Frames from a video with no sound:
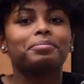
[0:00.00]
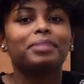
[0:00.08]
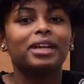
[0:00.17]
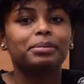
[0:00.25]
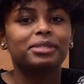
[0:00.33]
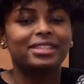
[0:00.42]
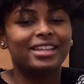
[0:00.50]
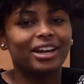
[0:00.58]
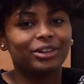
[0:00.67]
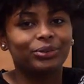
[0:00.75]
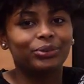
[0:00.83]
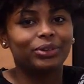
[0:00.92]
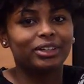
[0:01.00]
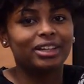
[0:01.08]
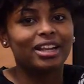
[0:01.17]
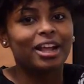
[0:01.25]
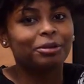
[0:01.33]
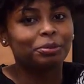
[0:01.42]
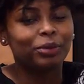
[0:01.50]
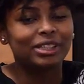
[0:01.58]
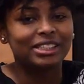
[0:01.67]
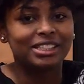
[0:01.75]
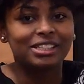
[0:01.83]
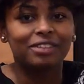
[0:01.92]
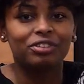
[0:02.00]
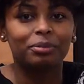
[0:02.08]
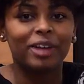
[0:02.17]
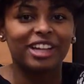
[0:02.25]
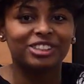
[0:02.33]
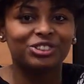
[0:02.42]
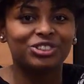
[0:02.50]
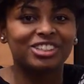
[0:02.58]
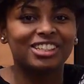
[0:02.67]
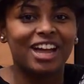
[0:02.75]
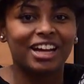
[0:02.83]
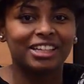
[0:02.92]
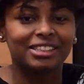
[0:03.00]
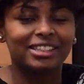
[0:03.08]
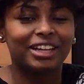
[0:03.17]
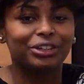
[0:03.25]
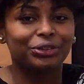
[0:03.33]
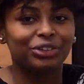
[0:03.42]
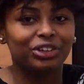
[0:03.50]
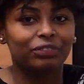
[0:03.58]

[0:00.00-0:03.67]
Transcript: My name is Tiana Horn. I'm the president of the Black Student Alliance at Duke